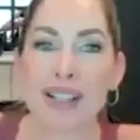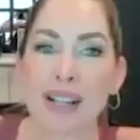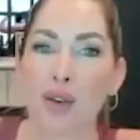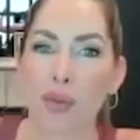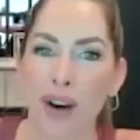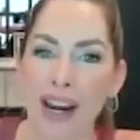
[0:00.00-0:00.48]
a
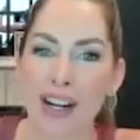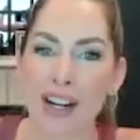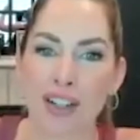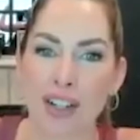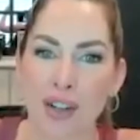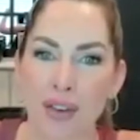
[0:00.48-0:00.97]

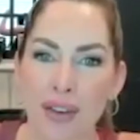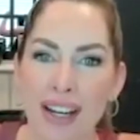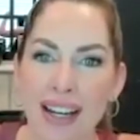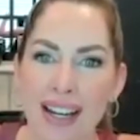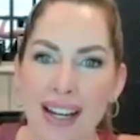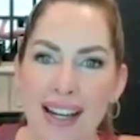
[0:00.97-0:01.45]
greater
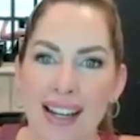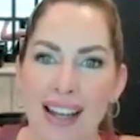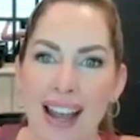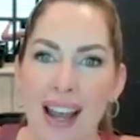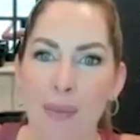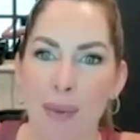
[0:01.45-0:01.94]
degree
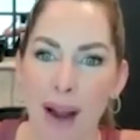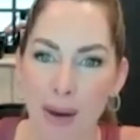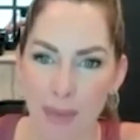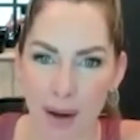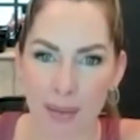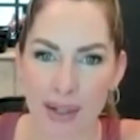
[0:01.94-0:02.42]
and my
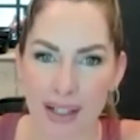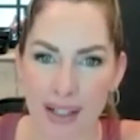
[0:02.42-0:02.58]
mom was a